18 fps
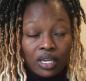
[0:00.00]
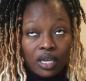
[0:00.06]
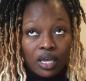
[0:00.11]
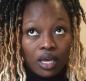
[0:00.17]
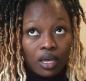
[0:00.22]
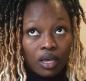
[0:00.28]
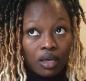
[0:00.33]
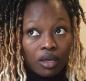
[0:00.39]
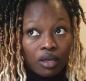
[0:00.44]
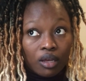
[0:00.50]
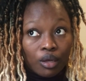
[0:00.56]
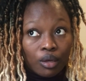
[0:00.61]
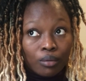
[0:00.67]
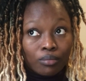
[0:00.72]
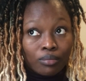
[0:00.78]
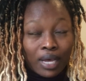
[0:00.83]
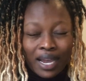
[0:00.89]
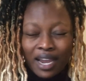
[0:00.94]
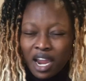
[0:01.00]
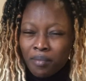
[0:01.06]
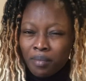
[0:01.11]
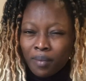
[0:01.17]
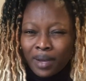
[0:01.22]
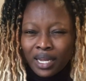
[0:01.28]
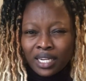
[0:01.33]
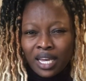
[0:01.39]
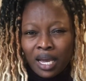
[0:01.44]
I can't
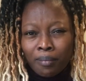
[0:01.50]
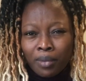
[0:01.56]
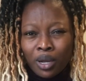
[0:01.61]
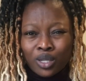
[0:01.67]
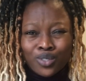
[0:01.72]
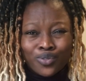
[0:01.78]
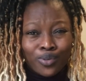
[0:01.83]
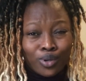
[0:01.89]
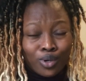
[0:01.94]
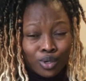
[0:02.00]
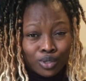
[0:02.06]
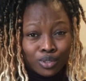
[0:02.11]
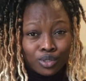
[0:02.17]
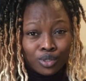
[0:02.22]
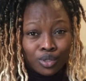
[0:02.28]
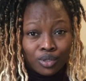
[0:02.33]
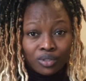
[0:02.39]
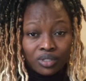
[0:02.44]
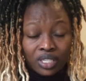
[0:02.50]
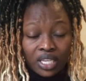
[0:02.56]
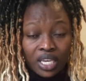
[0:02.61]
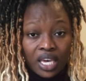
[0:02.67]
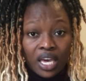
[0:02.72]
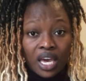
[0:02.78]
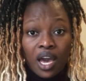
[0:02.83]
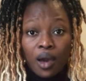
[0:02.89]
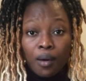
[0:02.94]
remember the amount for London,
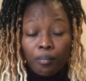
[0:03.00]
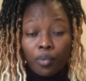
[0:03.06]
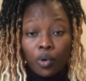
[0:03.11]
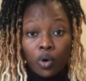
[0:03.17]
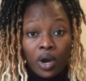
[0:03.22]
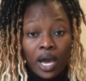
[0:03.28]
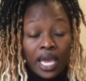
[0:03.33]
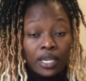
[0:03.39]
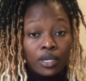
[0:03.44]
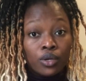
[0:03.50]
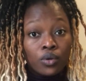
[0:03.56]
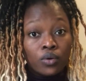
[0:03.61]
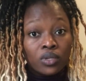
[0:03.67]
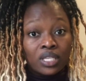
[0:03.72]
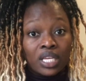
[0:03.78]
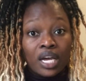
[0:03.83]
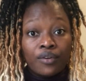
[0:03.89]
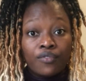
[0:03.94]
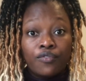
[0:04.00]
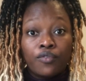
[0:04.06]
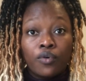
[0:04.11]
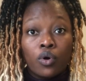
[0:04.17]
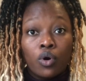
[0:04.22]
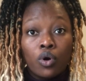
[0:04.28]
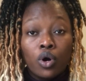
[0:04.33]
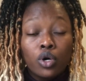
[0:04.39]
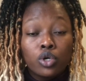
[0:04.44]
yeah, but I know that
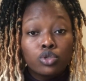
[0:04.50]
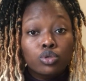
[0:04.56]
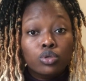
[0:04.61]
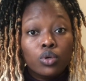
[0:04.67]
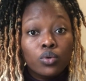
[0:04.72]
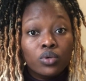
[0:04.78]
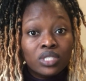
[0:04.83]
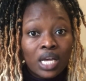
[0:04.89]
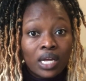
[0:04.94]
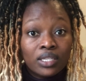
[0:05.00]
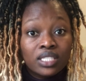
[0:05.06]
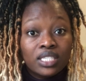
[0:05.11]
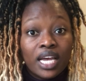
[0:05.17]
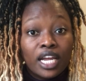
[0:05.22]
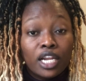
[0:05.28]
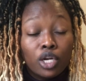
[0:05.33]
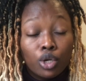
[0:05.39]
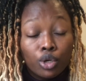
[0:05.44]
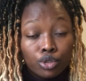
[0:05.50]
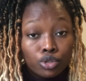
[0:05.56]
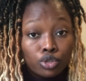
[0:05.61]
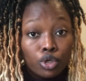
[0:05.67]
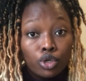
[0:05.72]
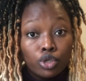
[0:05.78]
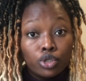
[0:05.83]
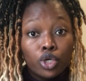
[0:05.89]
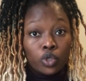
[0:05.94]
for schools outside
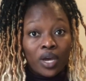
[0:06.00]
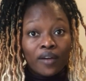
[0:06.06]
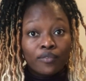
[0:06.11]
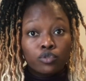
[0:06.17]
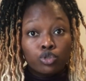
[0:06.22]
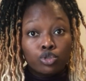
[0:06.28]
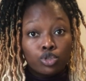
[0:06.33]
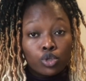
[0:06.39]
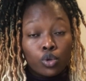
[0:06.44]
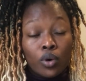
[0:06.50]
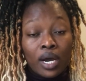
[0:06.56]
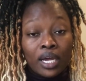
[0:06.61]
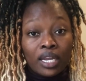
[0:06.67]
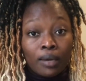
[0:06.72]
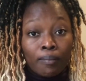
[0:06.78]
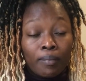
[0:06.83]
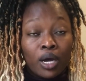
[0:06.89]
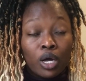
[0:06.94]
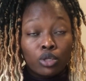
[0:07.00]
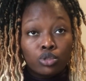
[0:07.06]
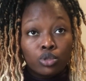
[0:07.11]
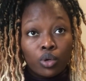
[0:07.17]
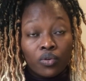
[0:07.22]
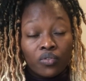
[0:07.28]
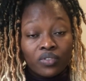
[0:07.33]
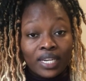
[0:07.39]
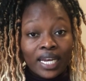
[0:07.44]
London, you have to show an amount
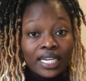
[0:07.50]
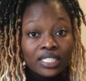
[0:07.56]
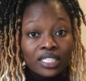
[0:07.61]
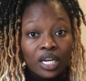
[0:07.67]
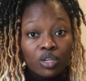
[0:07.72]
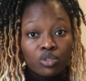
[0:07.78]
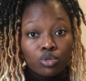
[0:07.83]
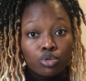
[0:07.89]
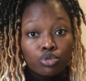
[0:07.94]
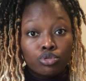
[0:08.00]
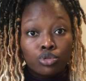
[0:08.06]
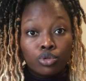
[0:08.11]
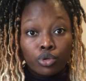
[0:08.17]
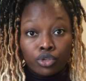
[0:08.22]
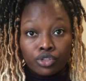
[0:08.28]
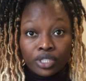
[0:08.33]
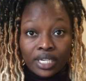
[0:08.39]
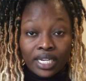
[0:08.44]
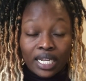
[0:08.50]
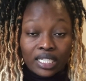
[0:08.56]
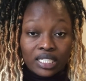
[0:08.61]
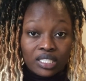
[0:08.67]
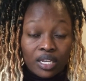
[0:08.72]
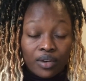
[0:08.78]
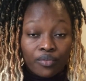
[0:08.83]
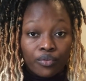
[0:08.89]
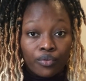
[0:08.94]
of
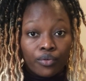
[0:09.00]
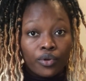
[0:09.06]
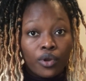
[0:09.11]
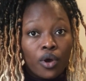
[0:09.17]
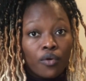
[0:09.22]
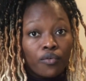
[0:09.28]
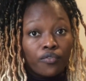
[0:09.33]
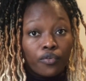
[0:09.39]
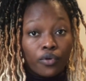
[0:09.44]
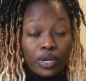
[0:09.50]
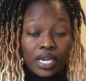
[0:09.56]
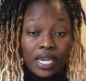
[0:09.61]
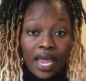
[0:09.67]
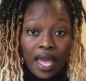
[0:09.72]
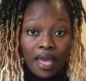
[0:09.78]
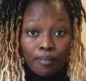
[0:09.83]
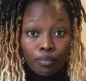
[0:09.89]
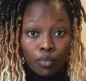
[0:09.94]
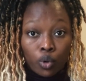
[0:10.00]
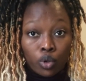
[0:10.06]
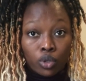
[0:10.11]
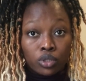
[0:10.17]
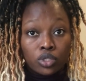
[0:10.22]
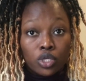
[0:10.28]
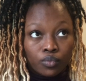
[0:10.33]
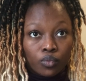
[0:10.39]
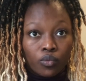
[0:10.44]
9,207 for 9
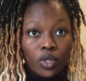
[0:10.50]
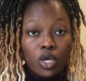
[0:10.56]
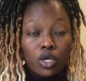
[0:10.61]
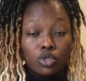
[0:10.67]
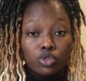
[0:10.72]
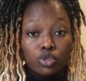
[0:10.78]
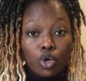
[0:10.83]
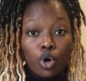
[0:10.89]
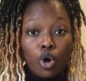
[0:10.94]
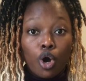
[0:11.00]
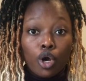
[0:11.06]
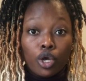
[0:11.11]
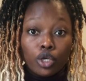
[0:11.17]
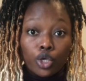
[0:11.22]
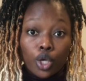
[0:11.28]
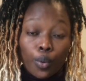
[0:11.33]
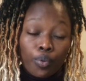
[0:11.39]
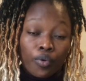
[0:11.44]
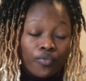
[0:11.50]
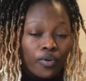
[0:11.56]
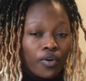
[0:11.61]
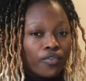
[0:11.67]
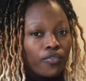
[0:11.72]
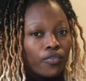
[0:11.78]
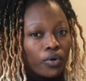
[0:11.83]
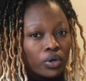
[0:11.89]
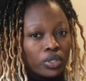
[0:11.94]
months. So your proof
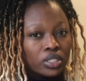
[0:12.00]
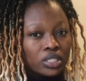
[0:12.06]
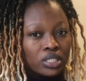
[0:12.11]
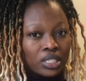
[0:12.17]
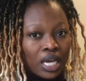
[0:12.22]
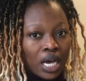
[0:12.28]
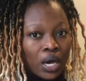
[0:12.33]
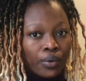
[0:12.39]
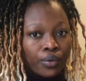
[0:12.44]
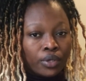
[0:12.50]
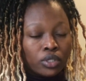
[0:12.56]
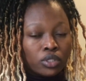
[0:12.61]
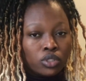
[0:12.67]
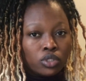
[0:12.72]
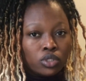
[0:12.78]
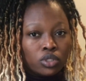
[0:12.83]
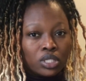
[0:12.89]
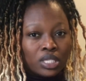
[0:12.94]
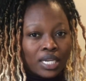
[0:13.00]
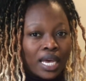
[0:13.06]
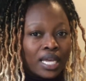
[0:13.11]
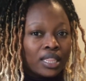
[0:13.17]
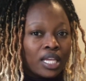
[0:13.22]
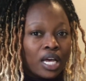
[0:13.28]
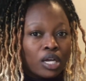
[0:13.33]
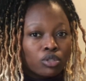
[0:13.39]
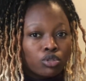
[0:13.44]
of funds now is
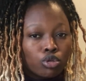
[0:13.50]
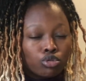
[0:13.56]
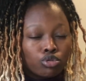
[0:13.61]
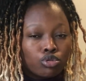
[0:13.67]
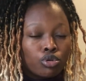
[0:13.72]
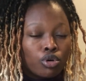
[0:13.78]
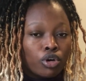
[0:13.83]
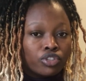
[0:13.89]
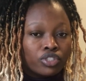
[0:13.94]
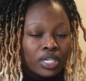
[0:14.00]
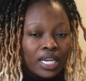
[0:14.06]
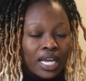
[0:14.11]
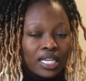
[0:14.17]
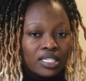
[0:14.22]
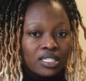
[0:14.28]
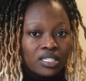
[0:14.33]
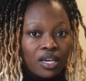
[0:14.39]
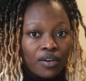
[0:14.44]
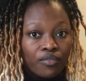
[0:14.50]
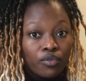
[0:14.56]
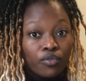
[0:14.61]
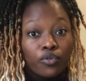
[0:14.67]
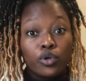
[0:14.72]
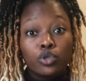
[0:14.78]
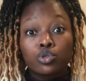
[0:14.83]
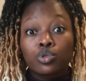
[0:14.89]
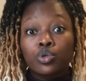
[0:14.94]
9,207
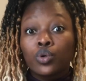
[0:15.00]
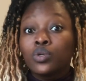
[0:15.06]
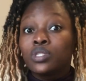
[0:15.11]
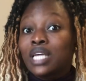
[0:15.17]
for schools